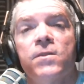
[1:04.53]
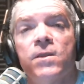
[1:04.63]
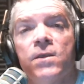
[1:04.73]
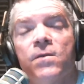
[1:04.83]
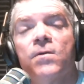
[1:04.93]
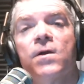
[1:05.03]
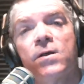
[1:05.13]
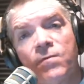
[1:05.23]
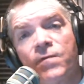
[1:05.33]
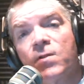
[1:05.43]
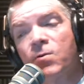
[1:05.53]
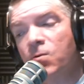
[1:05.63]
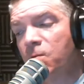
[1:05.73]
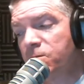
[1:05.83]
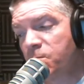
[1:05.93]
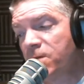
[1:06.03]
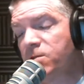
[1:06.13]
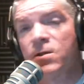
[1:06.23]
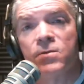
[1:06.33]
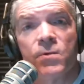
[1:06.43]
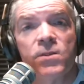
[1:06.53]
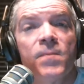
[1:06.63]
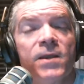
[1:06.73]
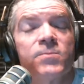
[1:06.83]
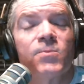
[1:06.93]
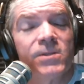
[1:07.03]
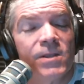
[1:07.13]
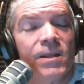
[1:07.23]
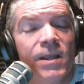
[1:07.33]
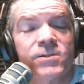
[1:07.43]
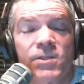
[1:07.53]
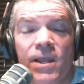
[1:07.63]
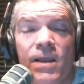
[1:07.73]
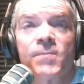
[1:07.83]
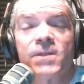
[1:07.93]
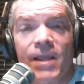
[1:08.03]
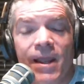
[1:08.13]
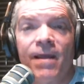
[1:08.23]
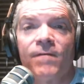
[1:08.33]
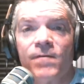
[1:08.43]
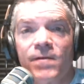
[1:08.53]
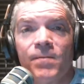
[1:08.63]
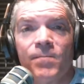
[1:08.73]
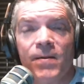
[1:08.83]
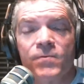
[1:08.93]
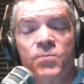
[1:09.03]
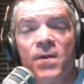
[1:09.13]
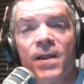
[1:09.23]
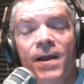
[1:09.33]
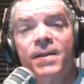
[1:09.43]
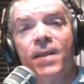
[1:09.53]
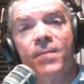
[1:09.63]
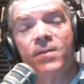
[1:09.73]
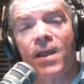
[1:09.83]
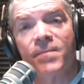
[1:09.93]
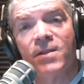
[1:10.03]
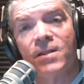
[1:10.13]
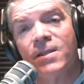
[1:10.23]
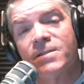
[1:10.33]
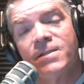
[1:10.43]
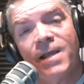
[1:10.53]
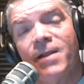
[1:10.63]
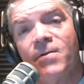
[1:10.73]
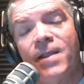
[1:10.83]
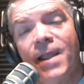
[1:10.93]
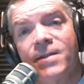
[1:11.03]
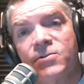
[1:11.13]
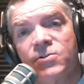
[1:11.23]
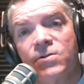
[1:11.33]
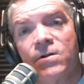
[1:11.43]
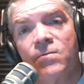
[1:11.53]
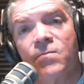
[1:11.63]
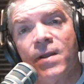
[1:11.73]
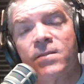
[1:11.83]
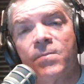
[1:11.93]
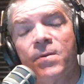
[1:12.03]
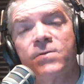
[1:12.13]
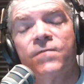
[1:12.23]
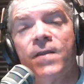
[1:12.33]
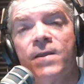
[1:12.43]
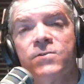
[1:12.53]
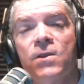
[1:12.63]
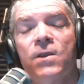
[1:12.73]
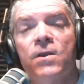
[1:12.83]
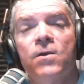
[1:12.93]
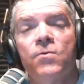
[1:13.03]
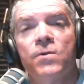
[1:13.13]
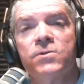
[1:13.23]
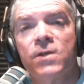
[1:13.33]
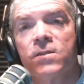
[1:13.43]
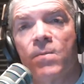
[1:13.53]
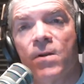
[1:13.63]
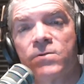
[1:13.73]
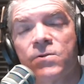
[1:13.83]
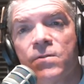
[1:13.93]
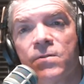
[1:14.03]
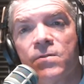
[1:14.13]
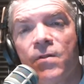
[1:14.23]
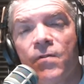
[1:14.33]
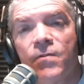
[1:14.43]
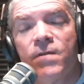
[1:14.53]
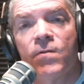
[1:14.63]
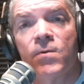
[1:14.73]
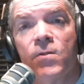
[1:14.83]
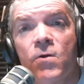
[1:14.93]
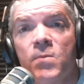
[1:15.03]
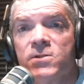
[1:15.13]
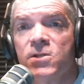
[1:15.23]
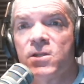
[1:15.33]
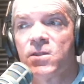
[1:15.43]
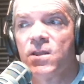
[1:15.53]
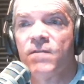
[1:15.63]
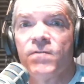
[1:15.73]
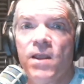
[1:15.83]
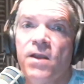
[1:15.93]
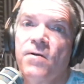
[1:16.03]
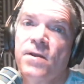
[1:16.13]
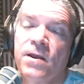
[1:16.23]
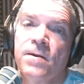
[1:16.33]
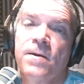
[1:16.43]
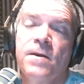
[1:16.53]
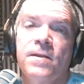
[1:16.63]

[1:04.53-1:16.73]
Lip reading: The other fellow who was bicycling with him actually happened to have bear spray on him and emptied the entire canister right in the bear's face, which got the bear to leave them alone, but she didn't leave the area.